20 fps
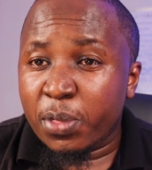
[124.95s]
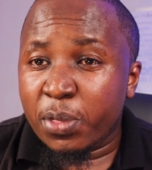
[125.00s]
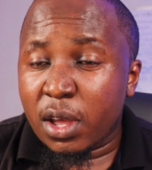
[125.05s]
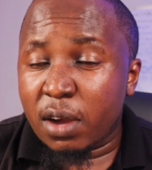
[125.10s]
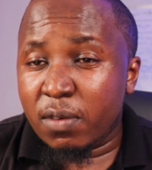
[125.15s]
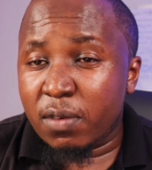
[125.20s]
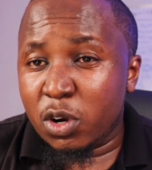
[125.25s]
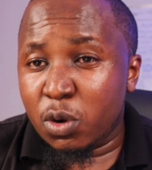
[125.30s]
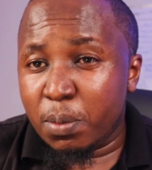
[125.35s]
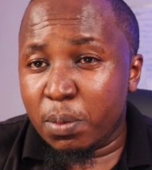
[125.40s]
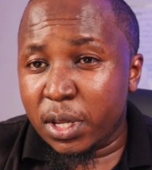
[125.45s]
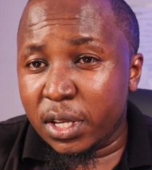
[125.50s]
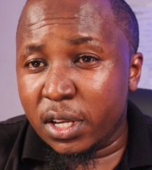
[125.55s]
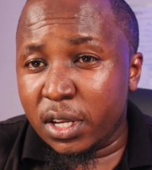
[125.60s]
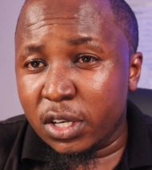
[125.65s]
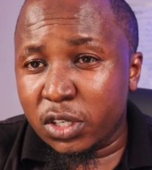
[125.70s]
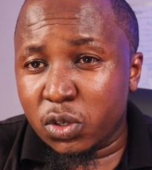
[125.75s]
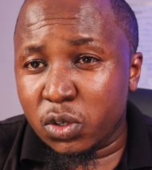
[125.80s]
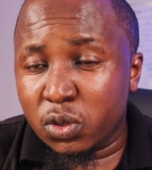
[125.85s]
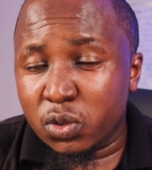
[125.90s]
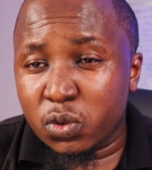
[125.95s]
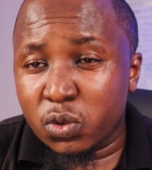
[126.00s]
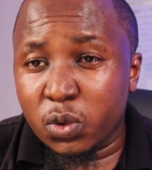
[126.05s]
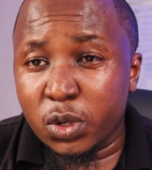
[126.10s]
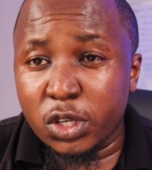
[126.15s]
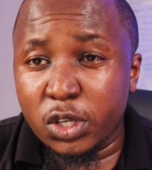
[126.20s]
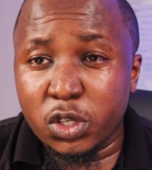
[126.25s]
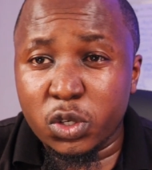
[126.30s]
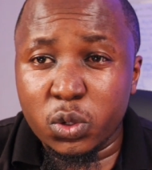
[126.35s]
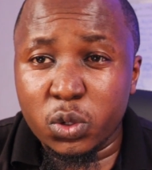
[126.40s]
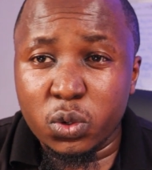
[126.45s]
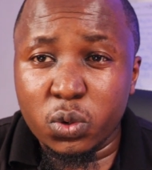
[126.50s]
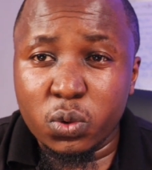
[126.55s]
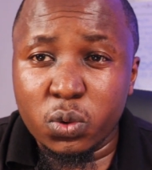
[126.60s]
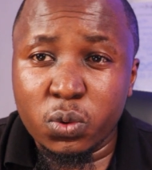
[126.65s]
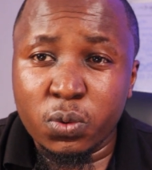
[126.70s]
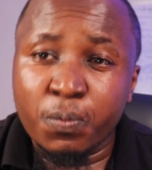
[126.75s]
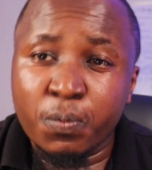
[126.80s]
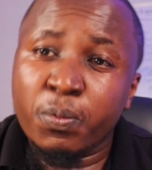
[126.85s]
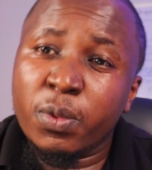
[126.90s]
have an obligation to issue
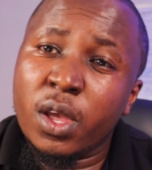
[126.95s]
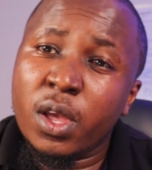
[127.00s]
you